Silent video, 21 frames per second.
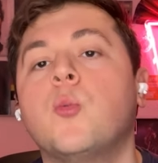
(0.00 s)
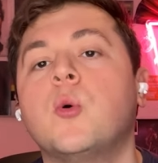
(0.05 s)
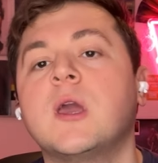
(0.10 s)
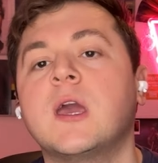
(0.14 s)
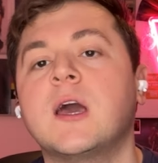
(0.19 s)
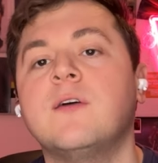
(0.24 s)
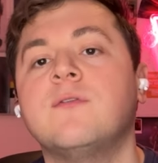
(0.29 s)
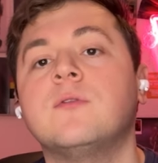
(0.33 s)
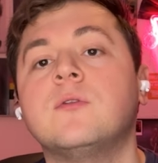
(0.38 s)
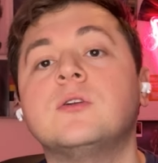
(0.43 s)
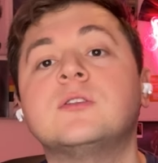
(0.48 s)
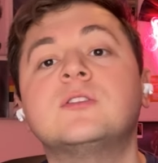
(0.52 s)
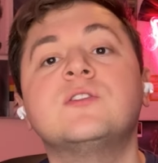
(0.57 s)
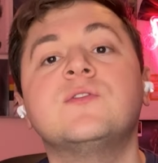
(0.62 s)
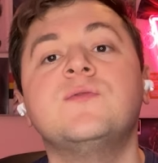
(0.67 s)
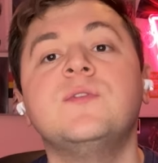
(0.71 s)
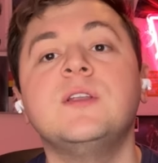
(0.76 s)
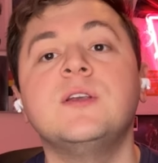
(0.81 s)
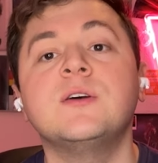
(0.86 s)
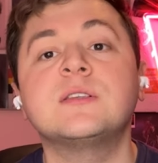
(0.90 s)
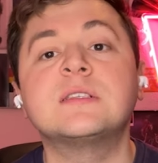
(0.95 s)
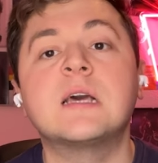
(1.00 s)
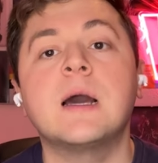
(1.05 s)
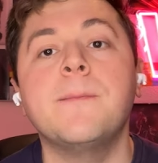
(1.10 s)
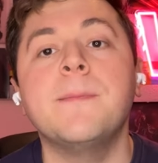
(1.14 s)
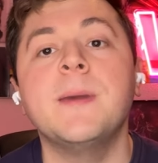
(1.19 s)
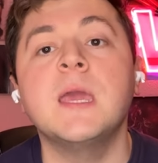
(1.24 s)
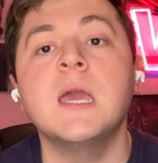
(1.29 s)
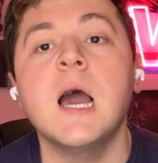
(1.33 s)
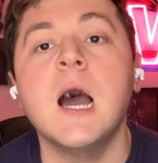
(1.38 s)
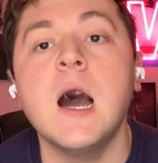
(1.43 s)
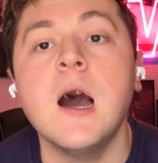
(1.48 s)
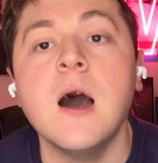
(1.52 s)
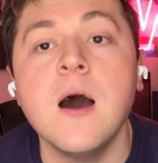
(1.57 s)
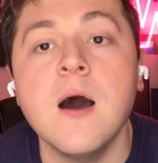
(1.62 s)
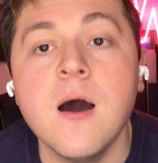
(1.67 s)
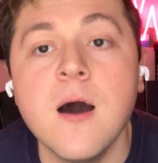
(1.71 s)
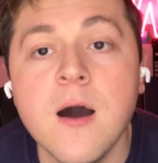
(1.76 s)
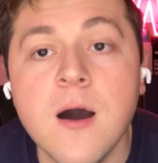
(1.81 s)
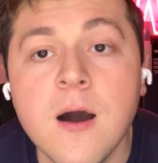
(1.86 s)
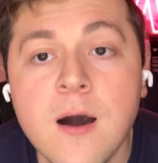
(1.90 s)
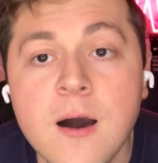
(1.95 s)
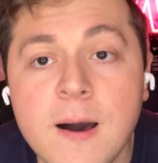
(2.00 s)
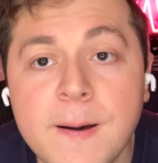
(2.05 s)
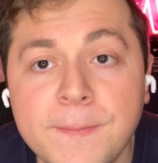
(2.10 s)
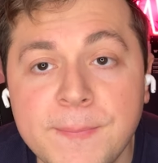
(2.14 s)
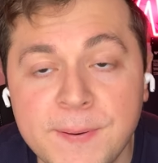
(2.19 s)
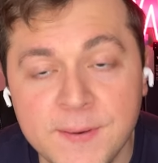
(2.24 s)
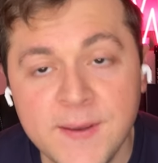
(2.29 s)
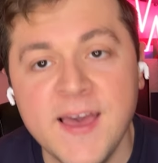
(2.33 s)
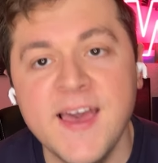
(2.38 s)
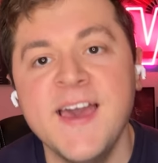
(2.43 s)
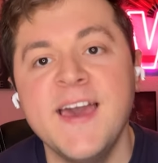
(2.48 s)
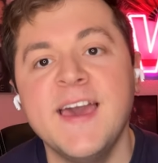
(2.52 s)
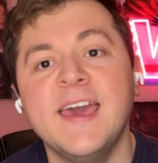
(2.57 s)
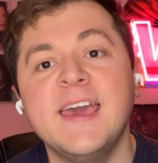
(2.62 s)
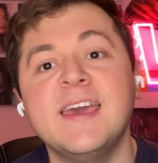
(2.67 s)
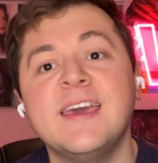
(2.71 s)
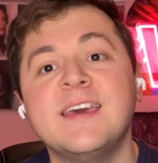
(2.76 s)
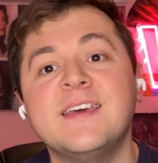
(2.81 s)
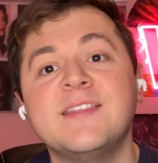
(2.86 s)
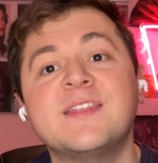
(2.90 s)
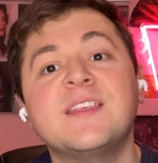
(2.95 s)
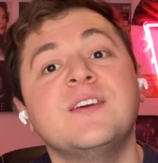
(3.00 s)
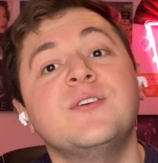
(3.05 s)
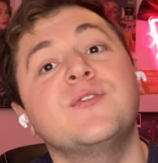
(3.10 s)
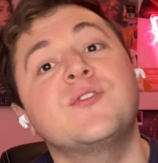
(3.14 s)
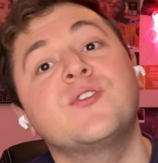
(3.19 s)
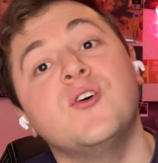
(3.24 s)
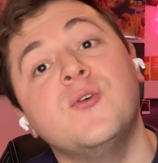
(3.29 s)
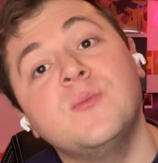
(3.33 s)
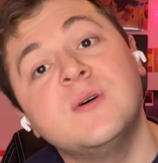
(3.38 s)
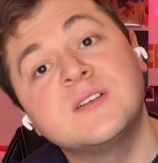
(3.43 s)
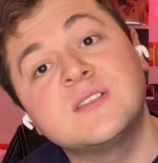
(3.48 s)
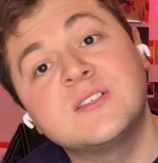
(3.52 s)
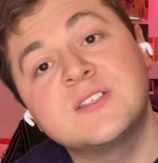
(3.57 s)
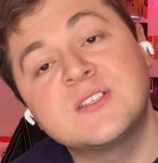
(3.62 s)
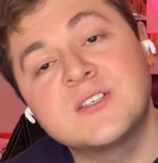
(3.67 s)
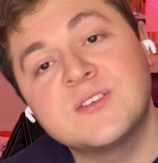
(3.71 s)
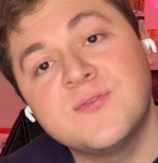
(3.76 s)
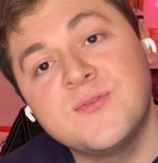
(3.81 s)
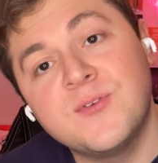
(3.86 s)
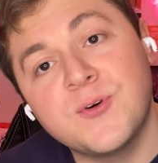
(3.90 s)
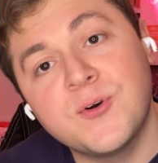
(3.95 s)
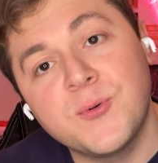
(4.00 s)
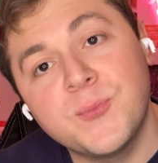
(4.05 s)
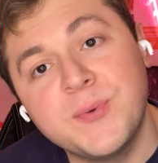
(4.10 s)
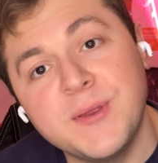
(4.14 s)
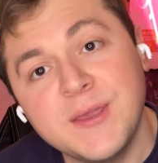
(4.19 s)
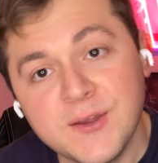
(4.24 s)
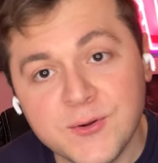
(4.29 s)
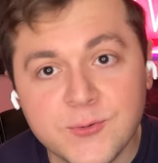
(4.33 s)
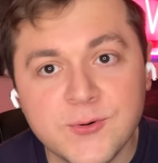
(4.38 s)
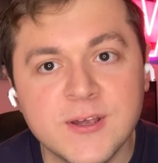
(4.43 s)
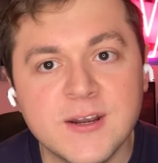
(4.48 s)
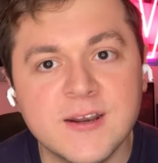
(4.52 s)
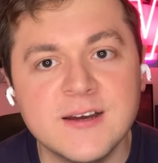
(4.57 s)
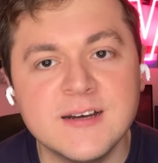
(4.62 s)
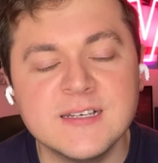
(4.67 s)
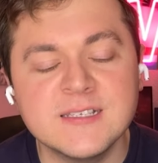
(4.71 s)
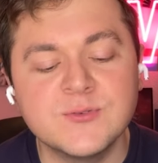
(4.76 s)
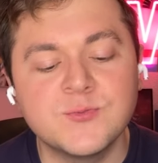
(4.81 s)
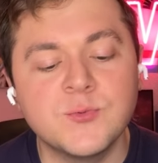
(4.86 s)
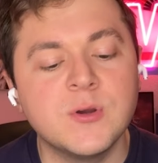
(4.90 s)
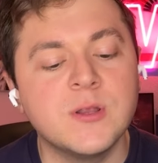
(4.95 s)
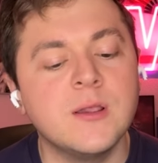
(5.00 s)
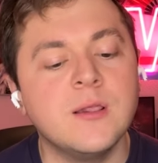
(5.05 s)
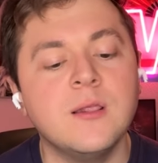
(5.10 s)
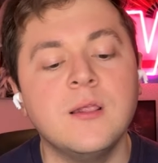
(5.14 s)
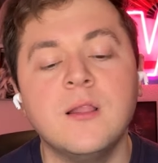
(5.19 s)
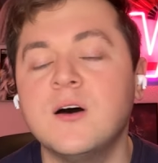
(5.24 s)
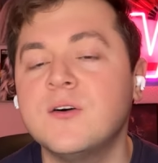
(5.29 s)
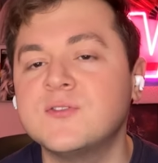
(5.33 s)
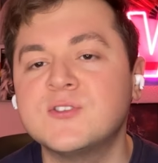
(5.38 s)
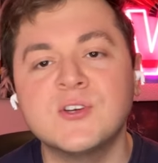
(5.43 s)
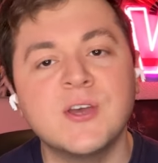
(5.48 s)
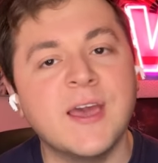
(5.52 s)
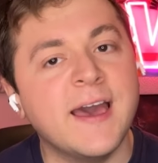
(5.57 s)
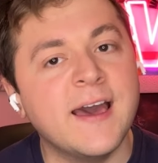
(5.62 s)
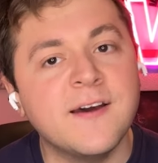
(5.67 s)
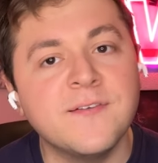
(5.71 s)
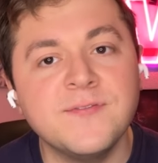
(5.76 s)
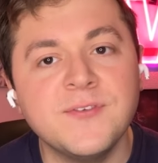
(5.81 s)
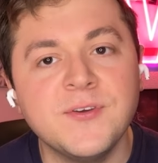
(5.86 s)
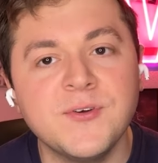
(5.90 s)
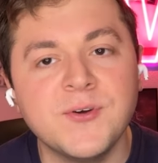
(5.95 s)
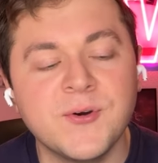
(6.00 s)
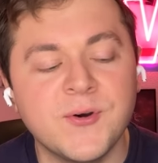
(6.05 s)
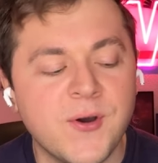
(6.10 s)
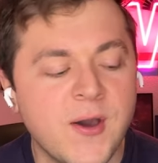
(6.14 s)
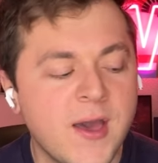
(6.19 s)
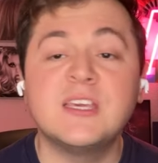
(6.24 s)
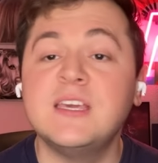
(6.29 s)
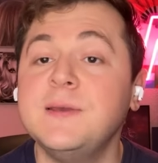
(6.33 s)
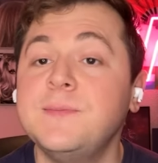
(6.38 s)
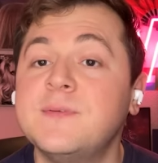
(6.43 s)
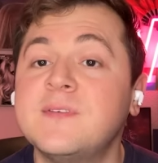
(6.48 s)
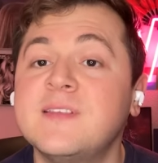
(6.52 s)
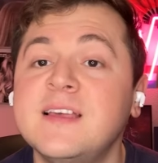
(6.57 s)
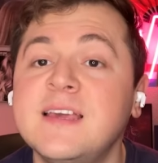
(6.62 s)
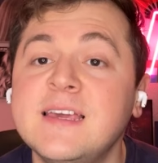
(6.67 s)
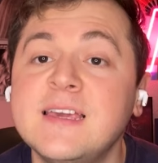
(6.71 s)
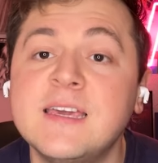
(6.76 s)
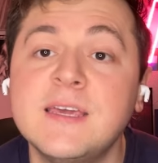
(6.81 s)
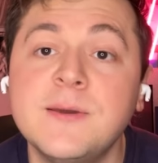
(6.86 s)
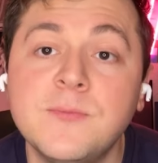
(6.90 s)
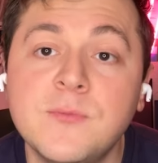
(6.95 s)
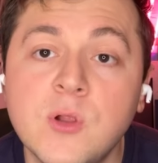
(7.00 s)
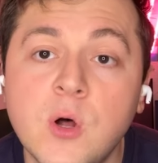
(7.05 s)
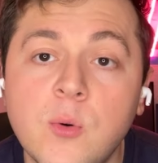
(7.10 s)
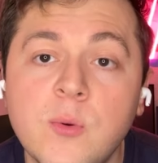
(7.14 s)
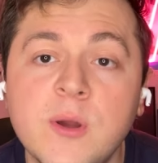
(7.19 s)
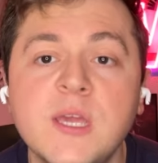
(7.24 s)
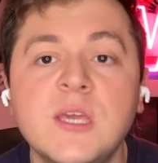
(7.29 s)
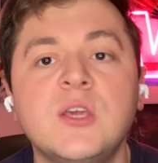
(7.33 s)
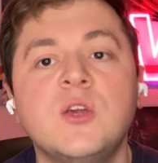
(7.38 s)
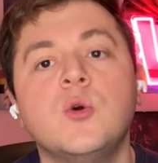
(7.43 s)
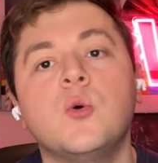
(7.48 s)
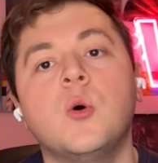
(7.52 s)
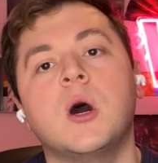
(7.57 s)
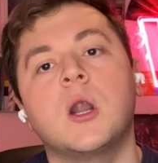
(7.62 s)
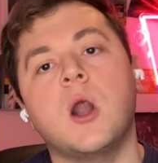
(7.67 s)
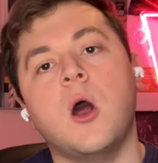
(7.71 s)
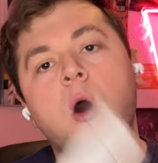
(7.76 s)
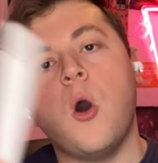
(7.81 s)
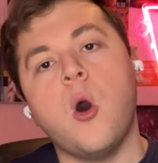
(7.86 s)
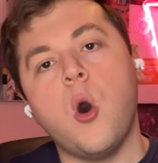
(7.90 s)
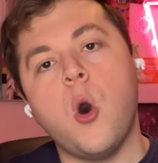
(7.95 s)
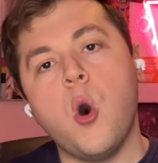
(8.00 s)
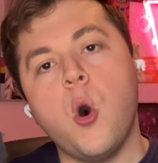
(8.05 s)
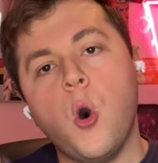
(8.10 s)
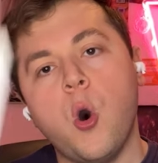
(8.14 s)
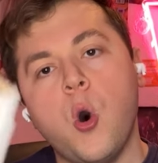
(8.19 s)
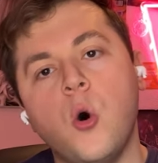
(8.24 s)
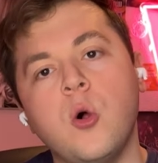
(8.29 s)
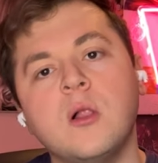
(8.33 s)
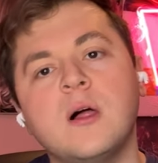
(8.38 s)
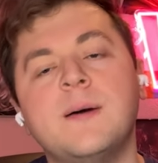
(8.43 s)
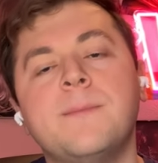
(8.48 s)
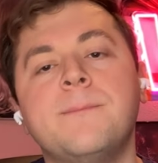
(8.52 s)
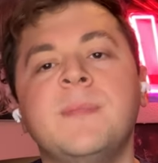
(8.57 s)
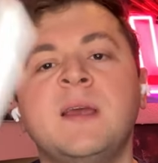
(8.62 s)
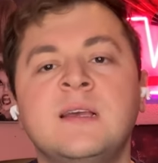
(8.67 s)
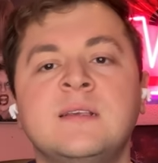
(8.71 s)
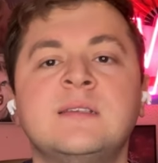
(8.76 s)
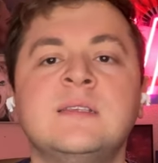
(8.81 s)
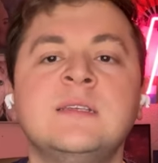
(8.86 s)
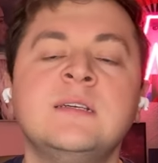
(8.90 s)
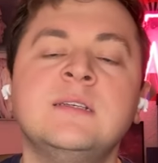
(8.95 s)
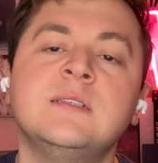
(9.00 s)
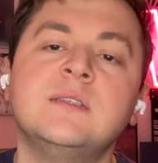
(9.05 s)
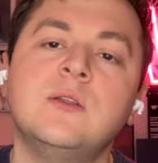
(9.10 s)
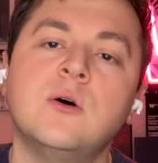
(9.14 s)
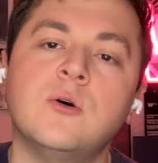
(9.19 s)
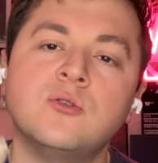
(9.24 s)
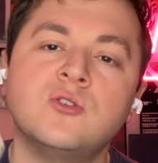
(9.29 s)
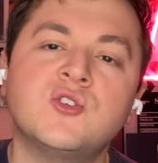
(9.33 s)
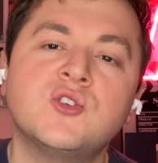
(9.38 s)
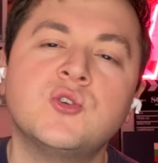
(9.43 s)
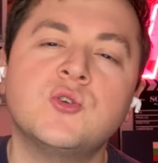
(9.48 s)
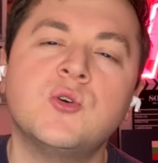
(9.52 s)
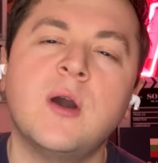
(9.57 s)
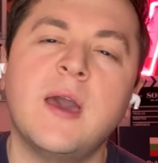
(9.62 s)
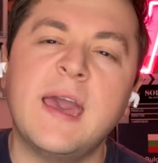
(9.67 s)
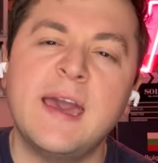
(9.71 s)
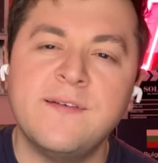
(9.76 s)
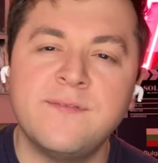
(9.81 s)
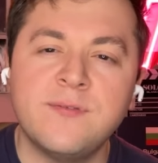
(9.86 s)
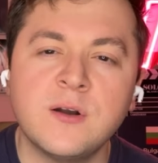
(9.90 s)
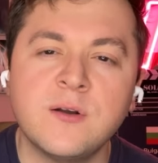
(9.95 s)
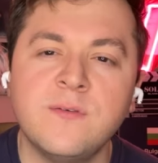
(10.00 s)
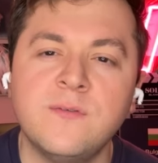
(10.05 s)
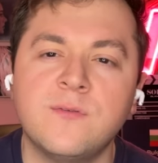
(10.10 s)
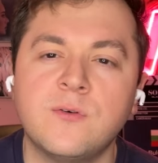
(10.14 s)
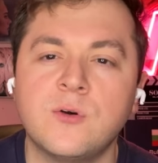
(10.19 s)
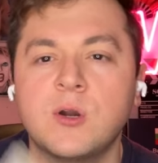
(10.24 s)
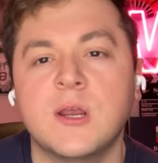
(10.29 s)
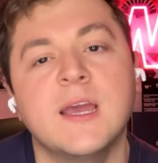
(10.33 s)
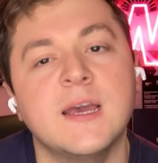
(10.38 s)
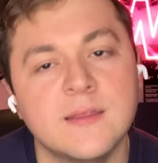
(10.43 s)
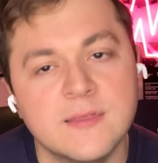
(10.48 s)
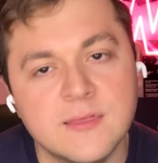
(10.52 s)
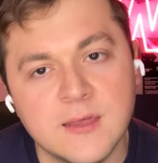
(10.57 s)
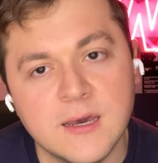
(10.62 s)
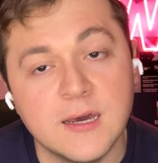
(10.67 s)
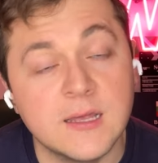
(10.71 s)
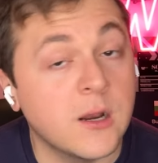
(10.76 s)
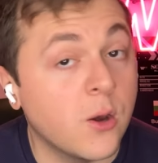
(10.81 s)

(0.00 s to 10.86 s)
We have lots of videos coming up and thank you so much for being with us we love to have you keep staying keep glowing you are all amazing don't you ever forget that